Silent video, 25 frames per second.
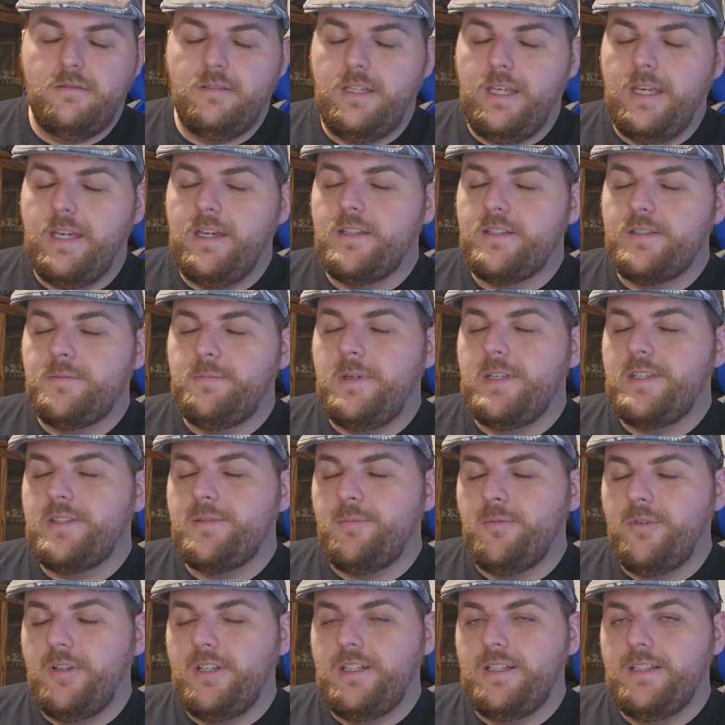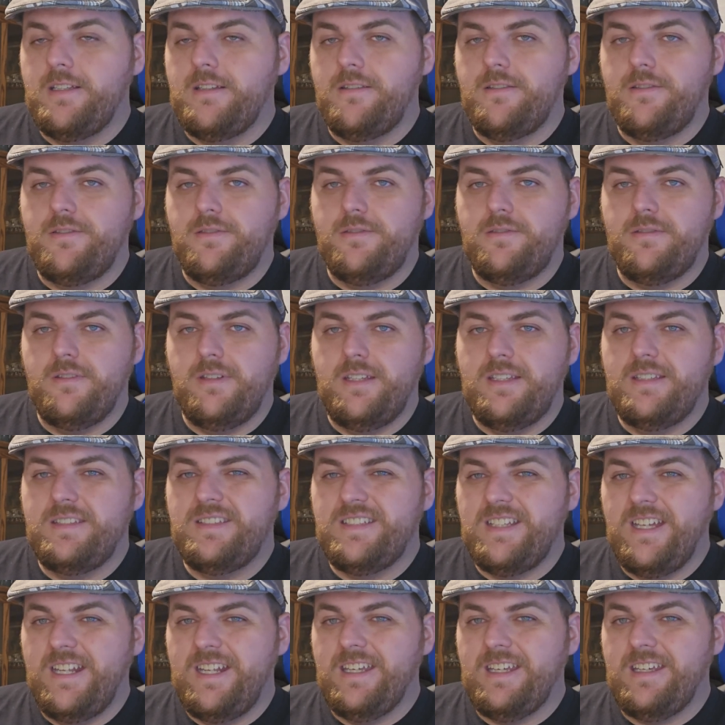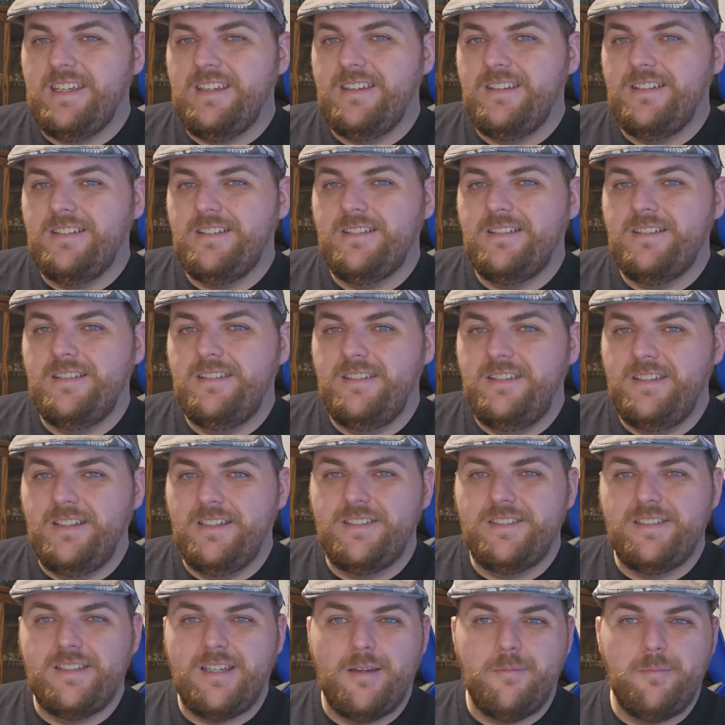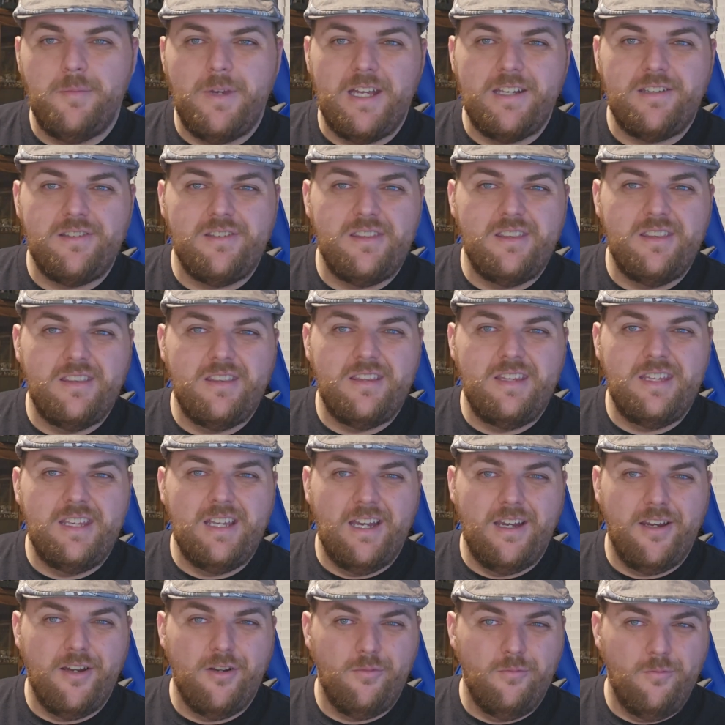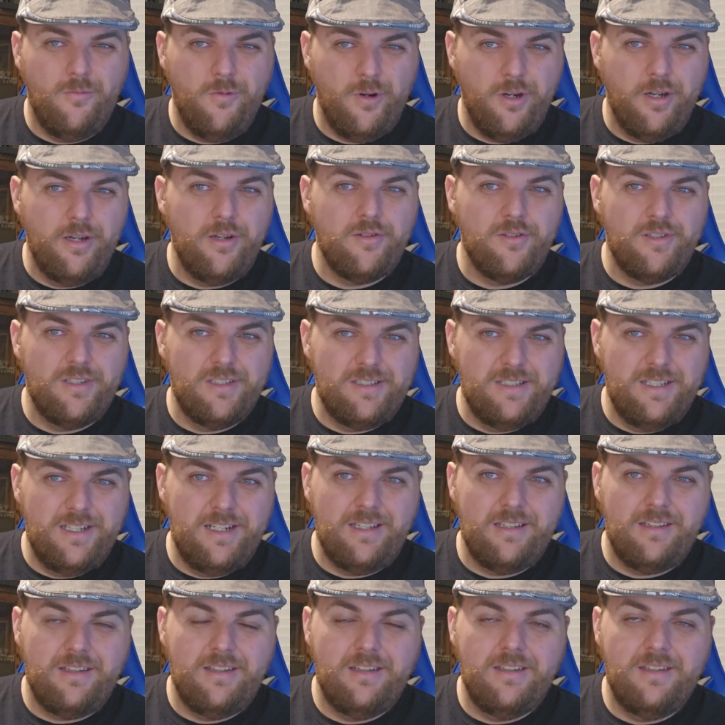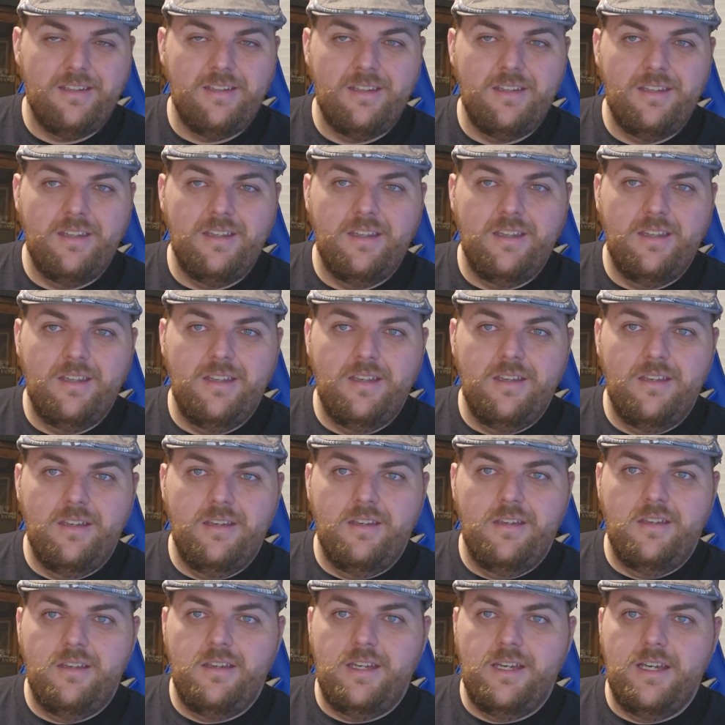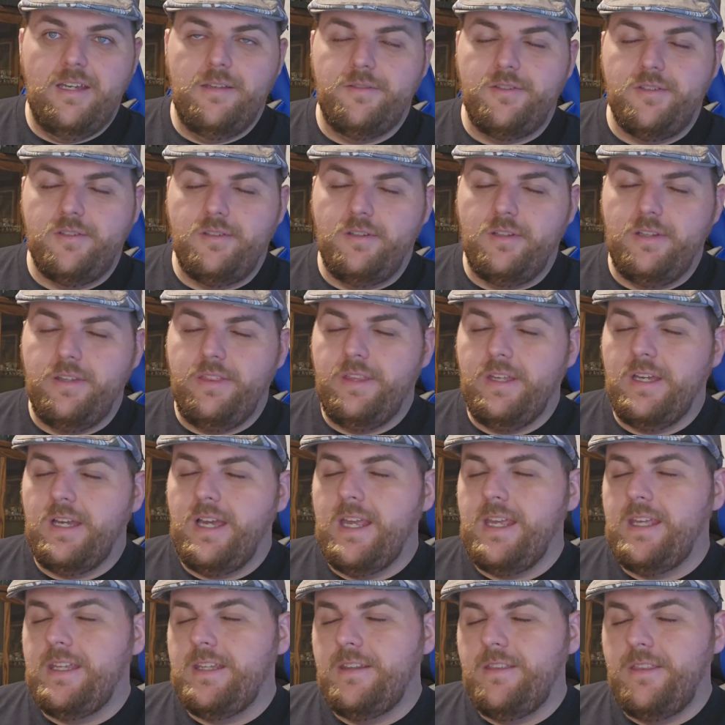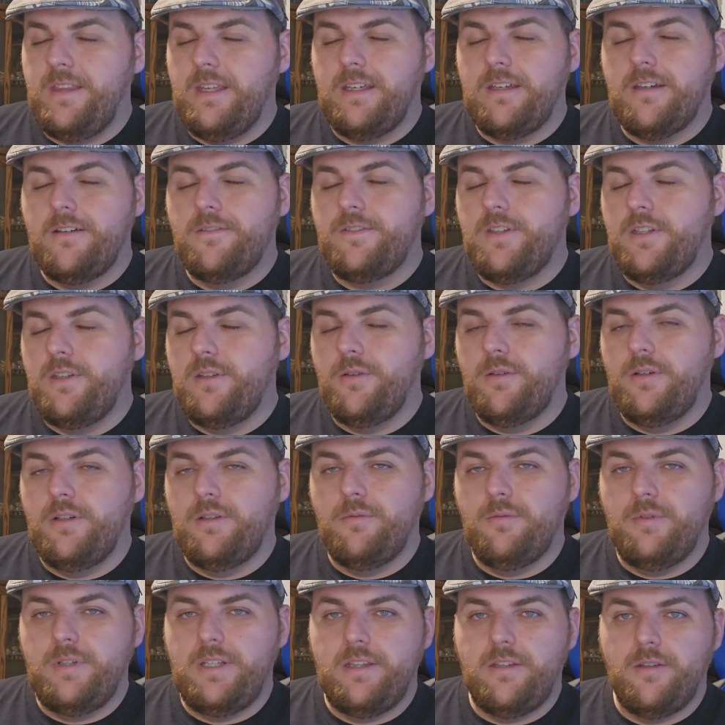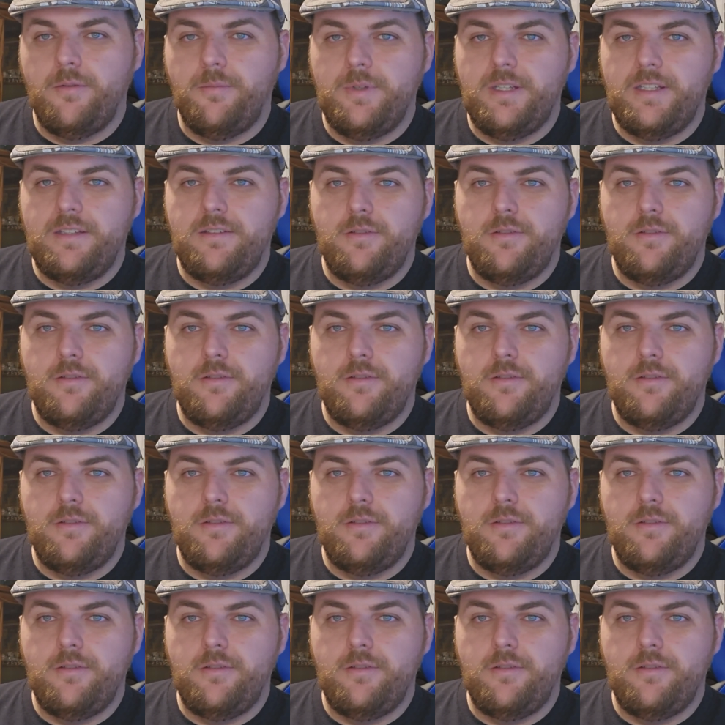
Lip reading: Chaos Space Marines aesthetic does not match the Iron Warriors aesthetic. So the only thing I can think of to do it would either be